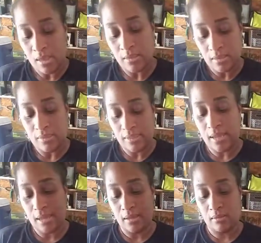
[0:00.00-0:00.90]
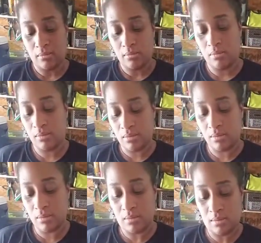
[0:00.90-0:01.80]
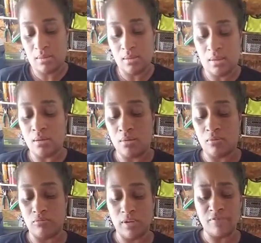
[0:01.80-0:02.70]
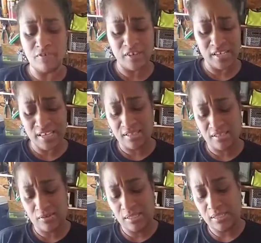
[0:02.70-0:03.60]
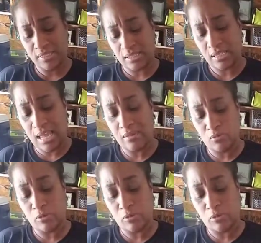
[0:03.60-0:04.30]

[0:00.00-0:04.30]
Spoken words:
how it works using different grits.